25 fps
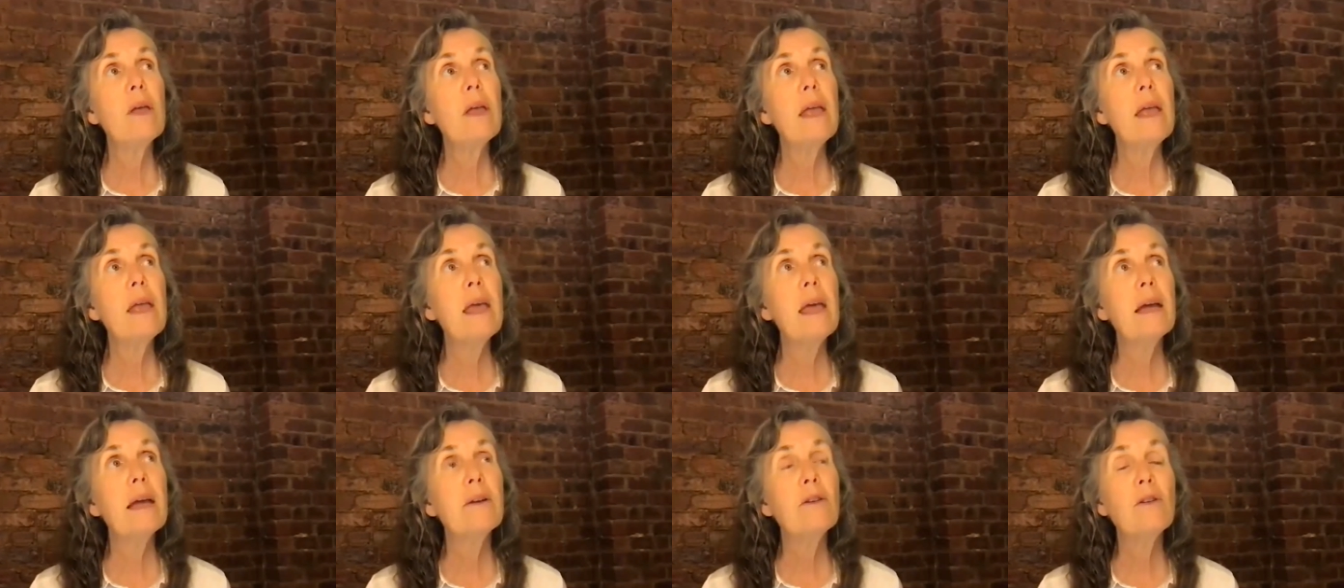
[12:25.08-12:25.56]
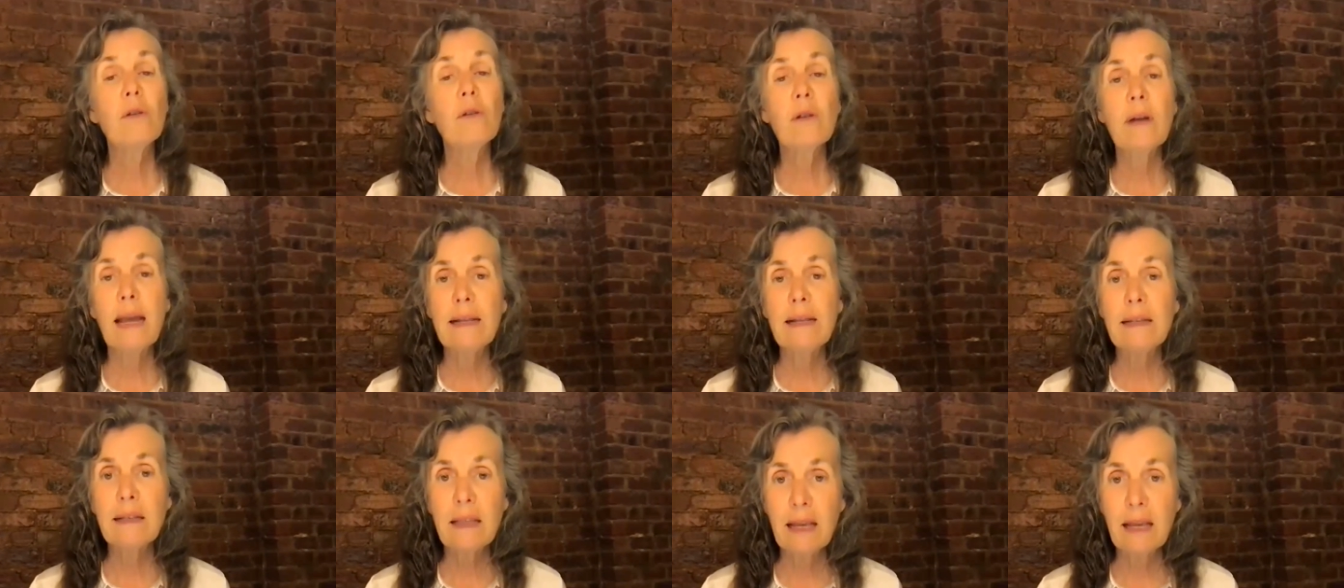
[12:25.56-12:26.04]
It
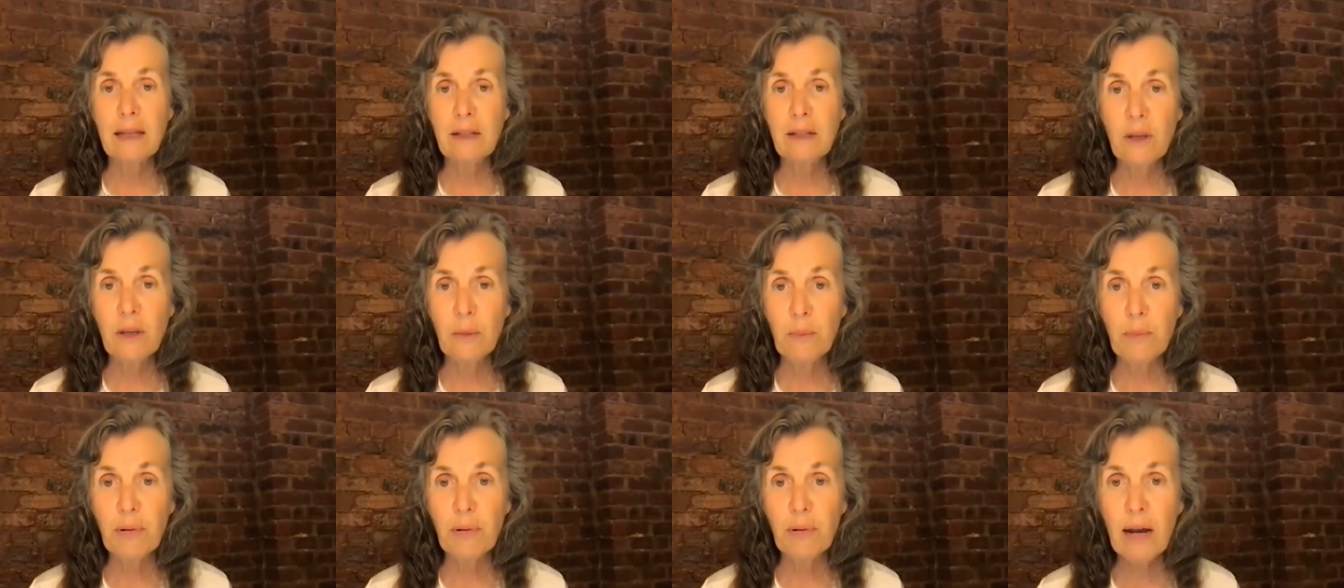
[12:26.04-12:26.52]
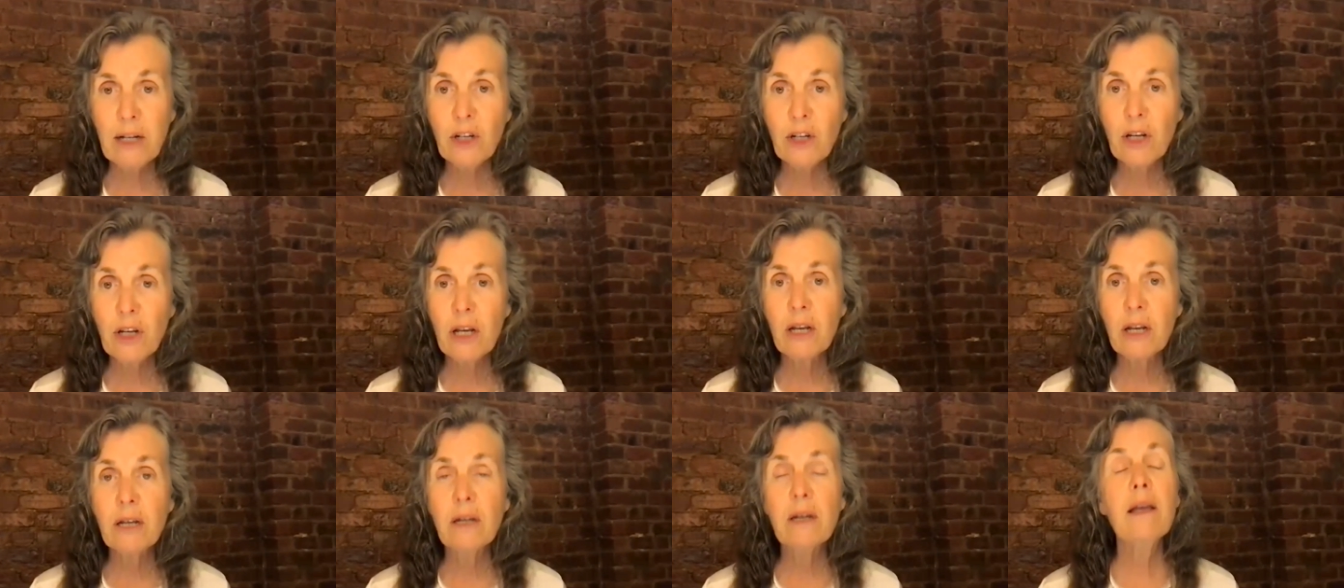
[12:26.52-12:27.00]
creates less
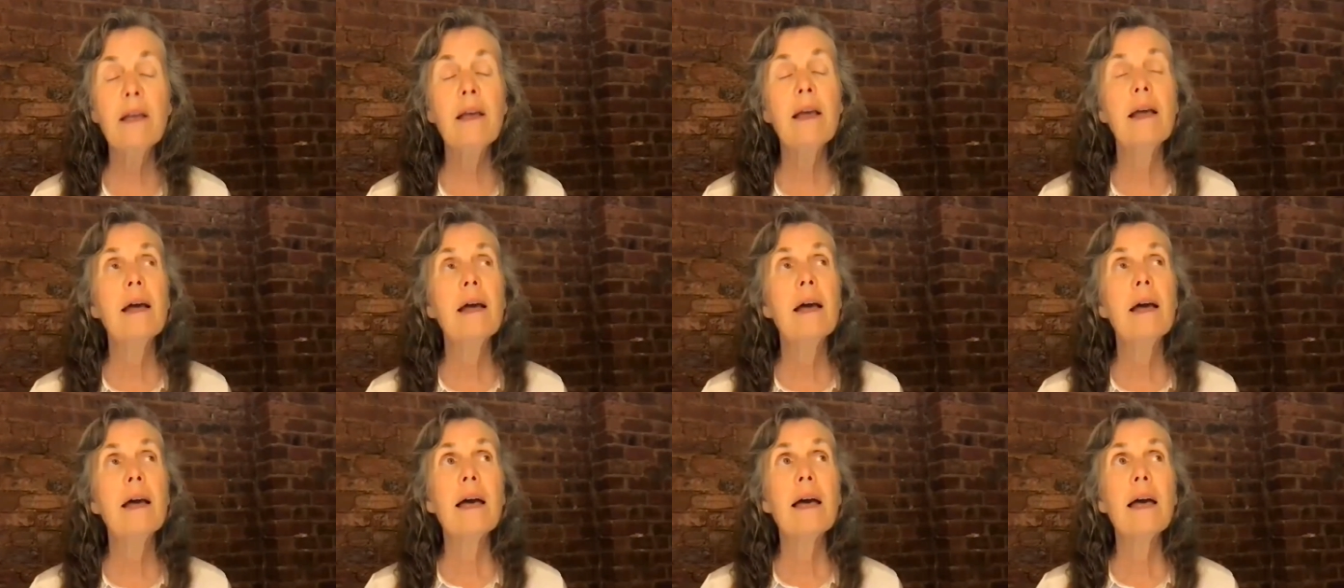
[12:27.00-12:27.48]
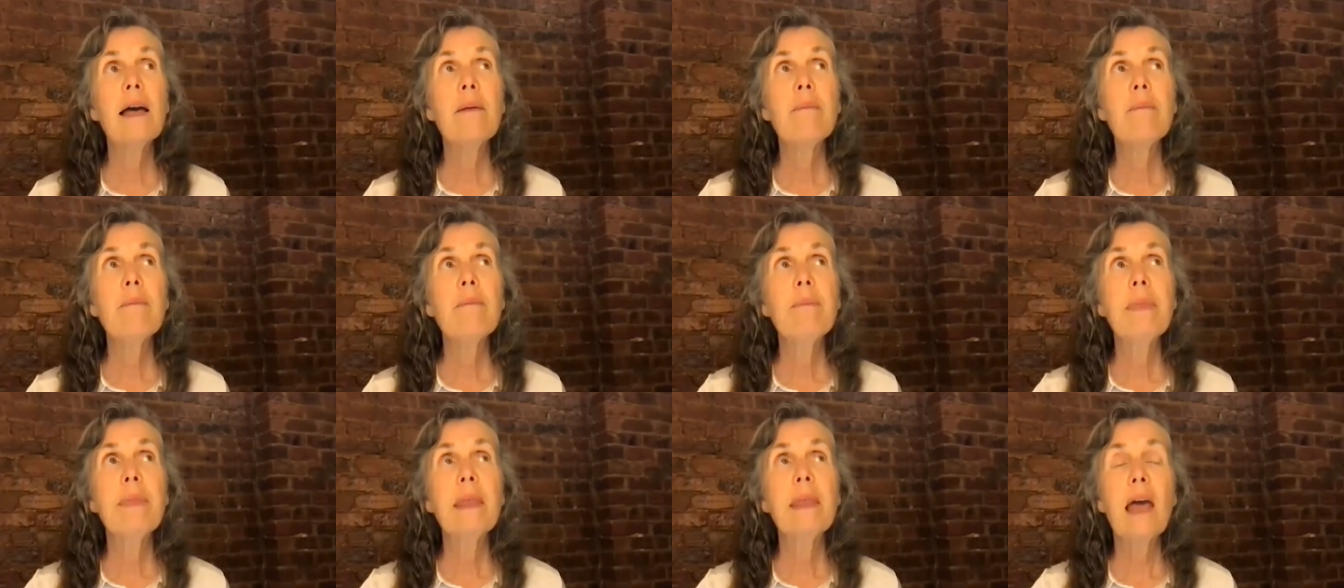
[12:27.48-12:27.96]
depression,
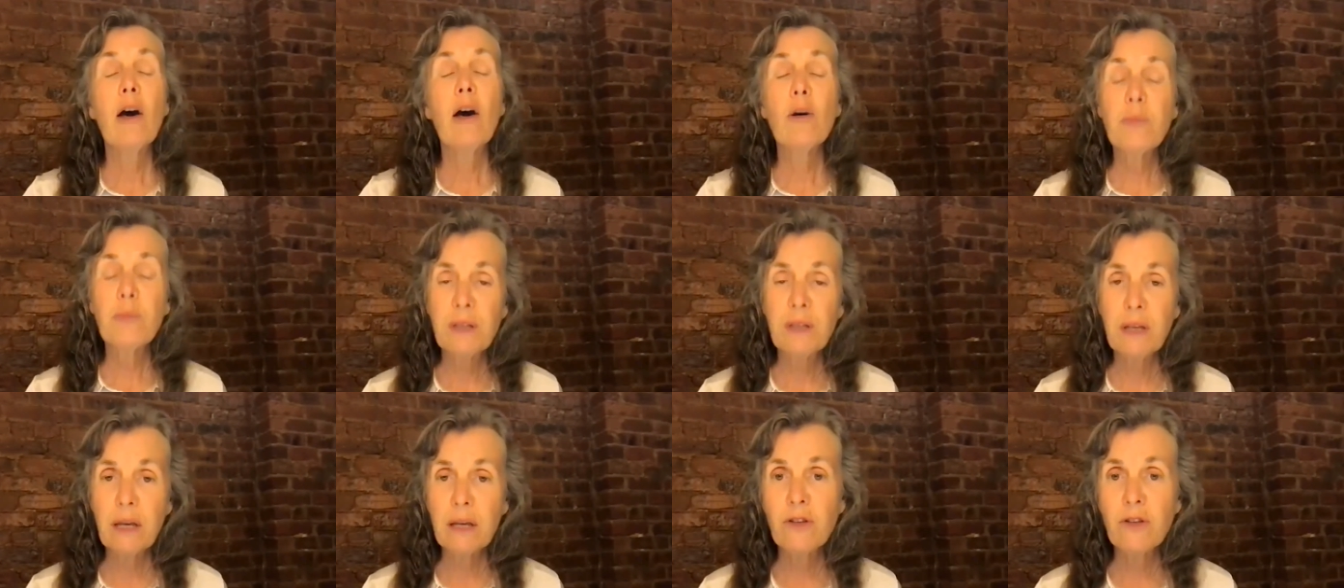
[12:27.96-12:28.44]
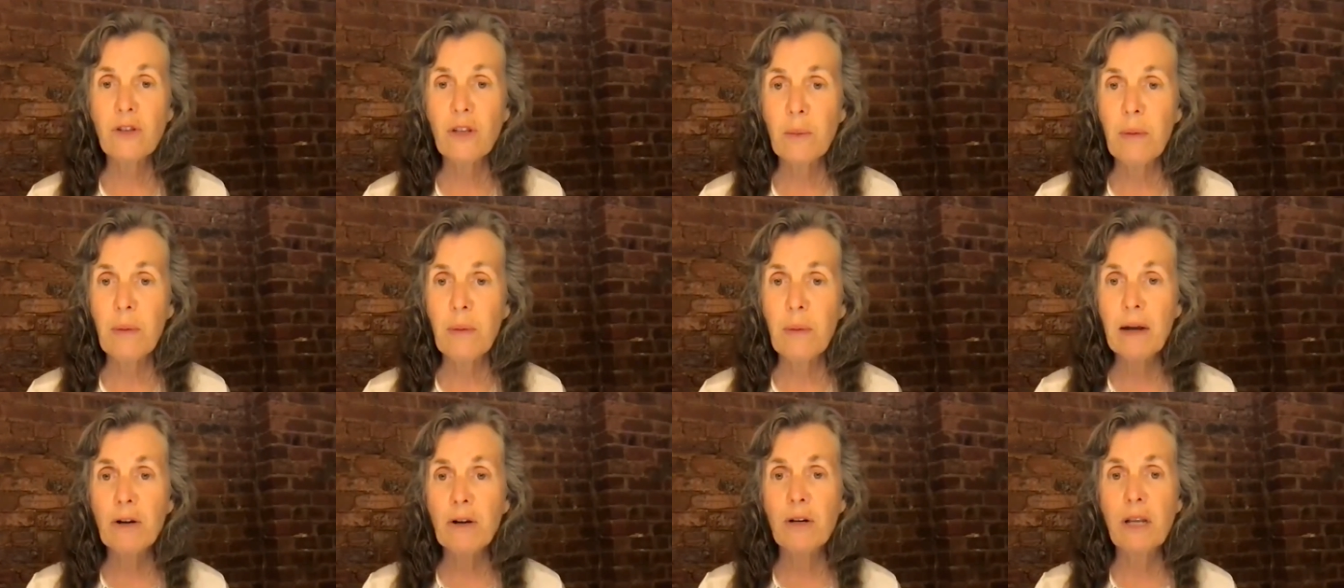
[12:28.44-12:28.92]
helps us to
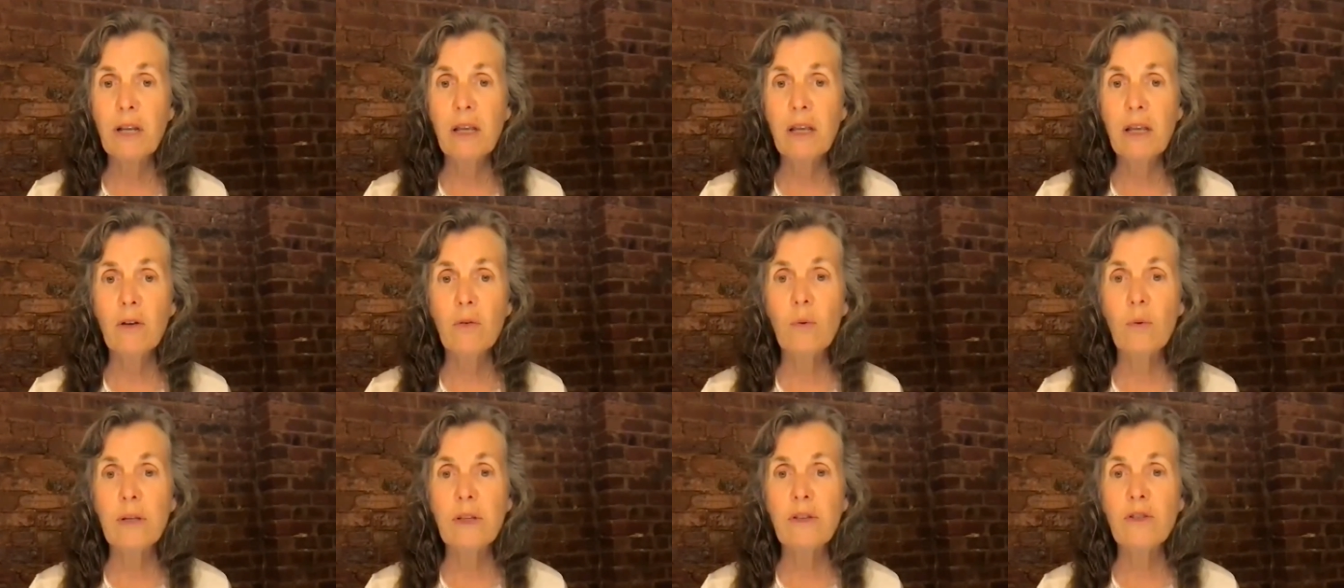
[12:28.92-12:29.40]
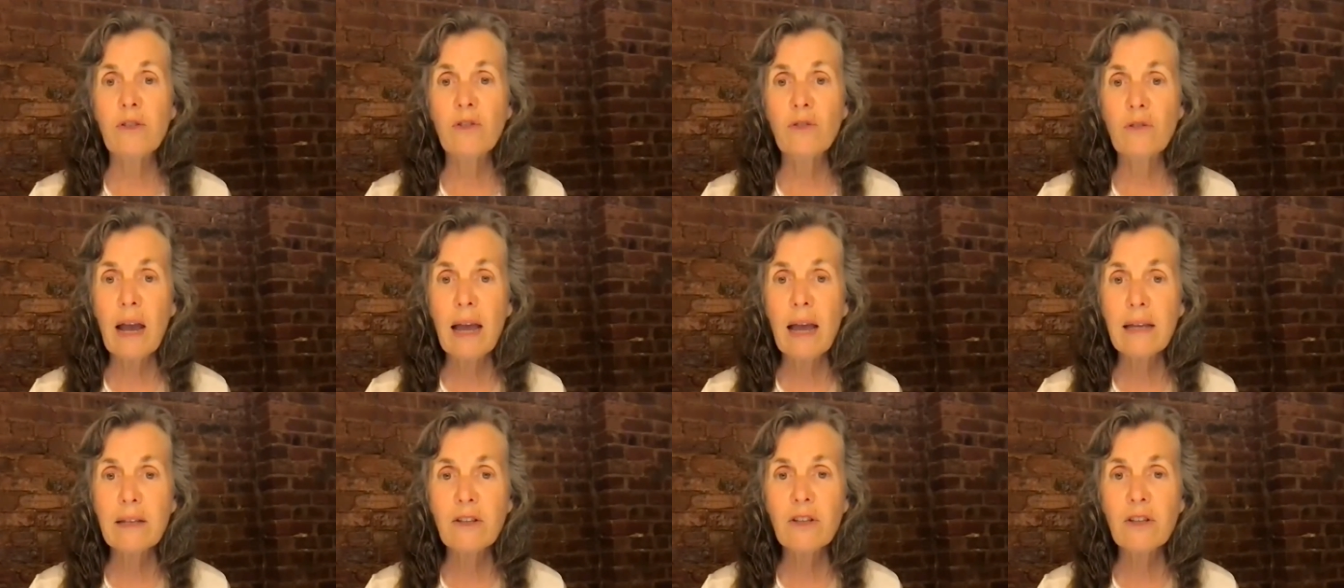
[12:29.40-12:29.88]
better deal with
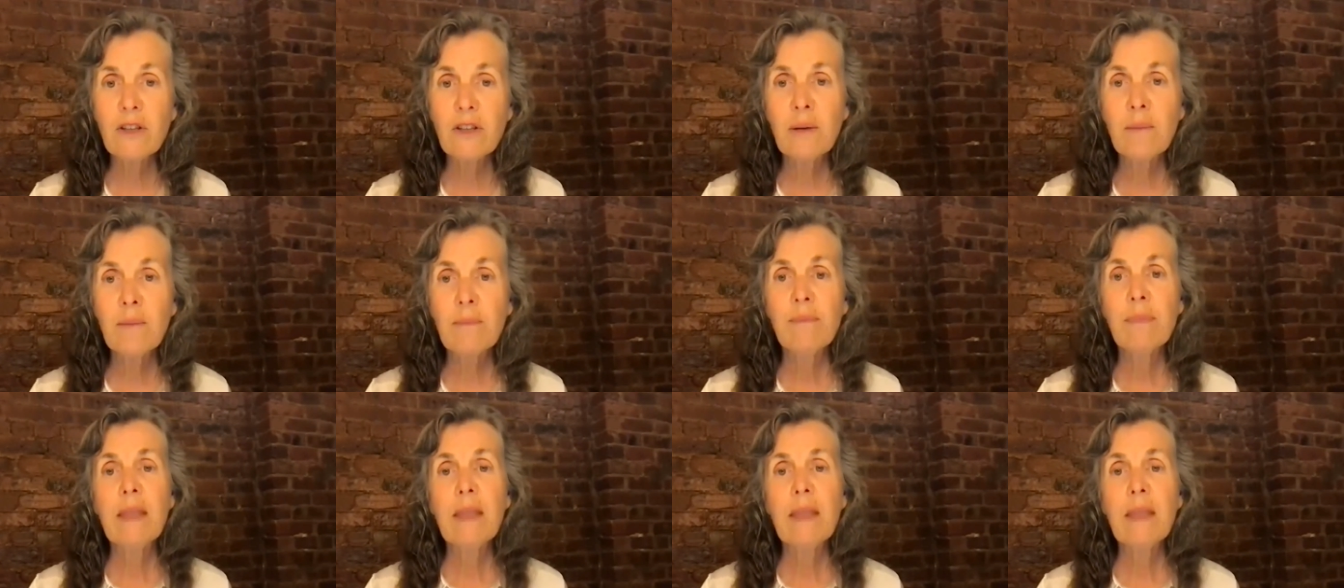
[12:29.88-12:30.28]
stress.